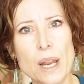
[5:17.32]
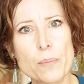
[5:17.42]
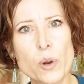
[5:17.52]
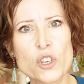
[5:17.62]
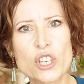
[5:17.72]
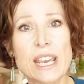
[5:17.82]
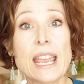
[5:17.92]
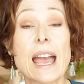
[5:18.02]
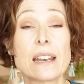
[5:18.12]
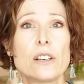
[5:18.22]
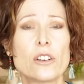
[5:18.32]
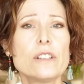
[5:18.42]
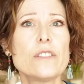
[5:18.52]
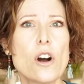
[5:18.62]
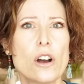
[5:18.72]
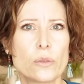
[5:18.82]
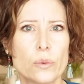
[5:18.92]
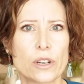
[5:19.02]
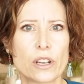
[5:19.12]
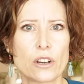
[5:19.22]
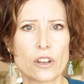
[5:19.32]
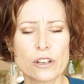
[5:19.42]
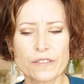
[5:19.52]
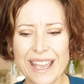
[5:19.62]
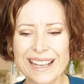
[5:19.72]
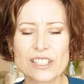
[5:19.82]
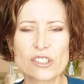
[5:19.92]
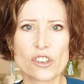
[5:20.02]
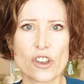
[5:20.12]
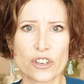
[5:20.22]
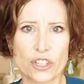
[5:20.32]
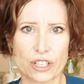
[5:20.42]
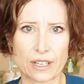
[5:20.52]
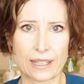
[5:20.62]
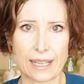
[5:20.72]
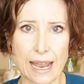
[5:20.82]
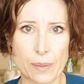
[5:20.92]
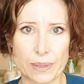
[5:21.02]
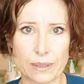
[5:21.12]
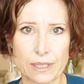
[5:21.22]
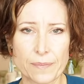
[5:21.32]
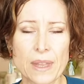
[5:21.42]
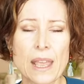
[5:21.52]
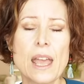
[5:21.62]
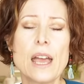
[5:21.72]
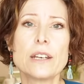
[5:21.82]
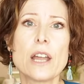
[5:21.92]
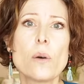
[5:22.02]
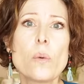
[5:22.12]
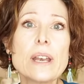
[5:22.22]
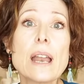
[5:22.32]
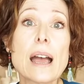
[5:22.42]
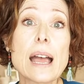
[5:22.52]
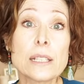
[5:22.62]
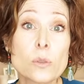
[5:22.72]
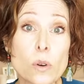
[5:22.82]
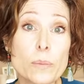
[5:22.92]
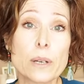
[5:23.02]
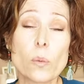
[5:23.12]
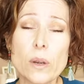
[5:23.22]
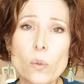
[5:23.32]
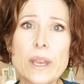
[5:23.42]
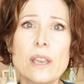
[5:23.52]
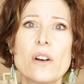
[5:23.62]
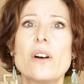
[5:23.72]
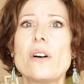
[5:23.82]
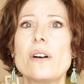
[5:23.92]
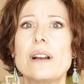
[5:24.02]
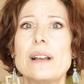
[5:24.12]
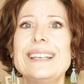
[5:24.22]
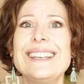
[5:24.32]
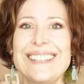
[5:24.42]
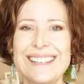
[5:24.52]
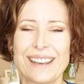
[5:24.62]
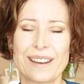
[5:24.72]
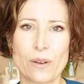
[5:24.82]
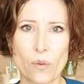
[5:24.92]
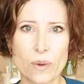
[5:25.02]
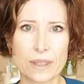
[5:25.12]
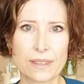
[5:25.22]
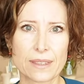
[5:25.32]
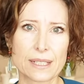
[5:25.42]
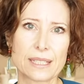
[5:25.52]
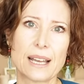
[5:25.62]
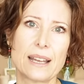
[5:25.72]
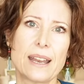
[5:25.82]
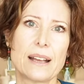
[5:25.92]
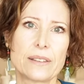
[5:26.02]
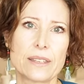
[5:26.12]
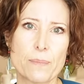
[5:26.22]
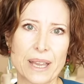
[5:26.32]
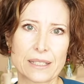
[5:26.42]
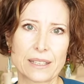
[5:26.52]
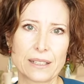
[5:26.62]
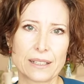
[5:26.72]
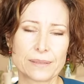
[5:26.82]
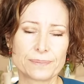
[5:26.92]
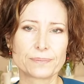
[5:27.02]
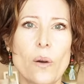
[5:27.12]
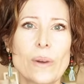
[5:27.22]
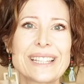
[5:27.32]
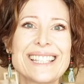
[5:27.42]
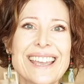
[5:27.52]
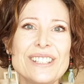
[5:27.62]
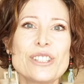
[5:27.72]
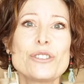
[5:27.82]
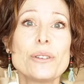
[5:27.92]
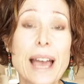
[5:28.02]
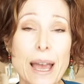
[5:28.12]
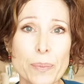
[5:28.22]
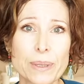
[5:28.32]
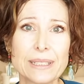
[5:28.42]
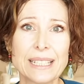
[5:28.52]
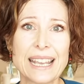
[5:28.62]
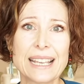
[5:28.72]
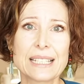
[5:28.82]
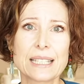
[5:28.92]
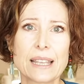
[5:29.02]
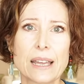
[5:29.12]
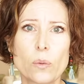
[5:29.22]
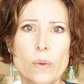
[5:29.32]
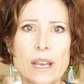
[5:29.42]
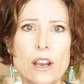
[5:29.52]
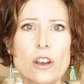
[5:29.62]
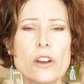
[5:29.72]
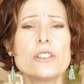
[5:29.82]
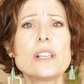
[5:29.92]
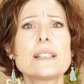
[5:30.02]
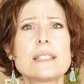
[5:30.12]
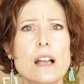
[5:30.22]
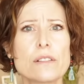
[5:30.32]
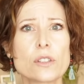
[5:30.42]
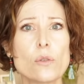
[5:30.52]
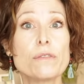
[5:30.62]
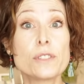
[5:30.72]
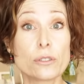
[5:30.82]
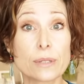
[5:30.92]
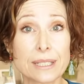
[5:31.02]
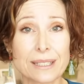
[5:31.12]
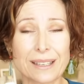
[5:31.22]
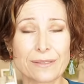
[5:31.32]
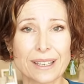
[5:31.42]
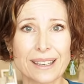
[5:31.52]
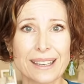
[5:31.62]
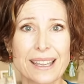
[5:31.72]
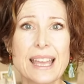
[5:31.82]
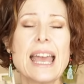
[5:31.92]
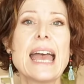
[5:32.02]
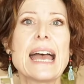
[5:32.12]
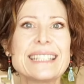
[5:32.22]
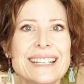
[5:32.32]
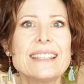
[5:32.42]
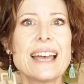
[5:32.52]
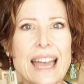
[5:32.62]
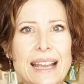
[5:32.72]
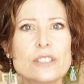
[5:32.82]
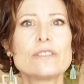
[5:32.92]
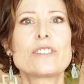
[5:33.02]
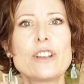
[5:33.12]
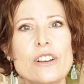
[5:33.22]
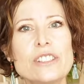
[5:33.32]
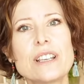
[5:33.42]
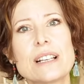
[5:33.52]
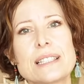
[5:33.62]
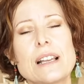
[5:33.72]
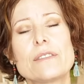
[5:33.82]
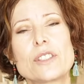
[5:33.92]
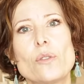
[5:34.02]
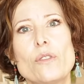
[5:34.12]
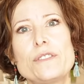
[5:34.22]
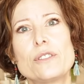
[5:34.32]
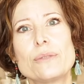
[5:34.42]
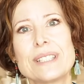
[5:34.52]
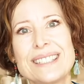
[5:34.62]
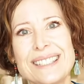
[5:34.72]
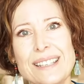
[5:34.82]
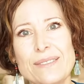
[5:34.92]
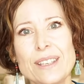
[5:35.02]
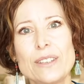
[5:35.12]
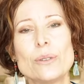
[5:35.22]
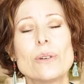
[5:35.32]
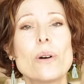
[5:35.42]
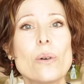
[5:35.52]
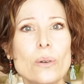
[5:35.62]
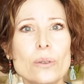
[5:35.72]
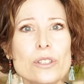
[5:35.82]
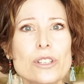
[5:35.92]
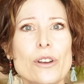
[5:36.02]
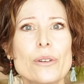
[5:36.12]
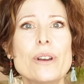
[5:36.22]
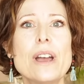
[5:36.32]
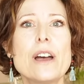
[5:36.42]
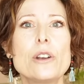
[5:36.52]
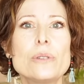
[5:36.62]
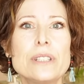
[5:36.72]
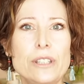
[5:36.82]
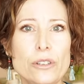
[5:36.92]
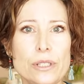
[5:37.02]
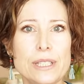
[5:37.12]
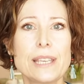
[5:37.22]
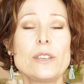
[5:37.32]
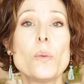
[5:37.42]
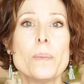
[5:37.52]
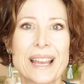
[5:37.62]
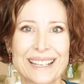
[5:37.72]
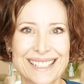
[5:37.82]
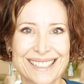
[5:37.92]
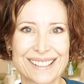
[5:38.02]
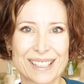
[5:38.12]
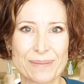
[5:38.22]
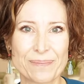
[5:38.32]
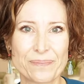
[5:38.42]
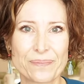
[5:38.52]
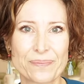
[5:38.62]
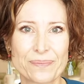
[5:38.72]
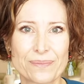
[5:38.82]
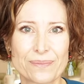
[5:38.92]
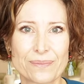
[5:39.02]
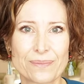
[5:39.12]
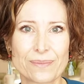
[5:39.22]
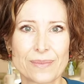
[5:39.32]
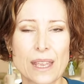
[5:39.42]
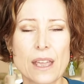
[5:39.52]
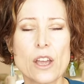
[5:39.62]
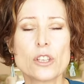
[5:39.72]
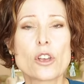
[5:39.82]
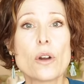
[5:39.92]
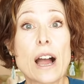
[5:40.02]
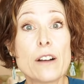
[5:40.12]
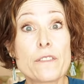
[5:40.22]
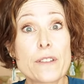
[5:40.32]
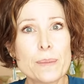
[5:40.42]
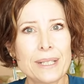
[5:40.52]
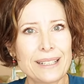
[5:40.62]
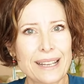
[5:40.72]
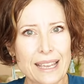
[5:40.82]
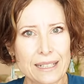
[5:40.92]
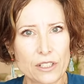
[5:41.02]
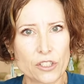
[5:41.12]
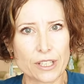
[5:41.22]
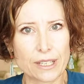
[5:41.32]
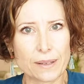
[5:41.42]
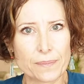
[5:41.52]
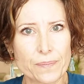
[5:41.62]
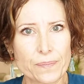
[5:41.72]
pushing and a lot of hard work, a lot of exertion that happens. Now, as women, when we are leading with this unhealthy masculine, what tends to happen is that we close ourselves off to receiving. And in the act of closing ourselves off to receiving, you are also reducing your magnetism. So our feminine energy,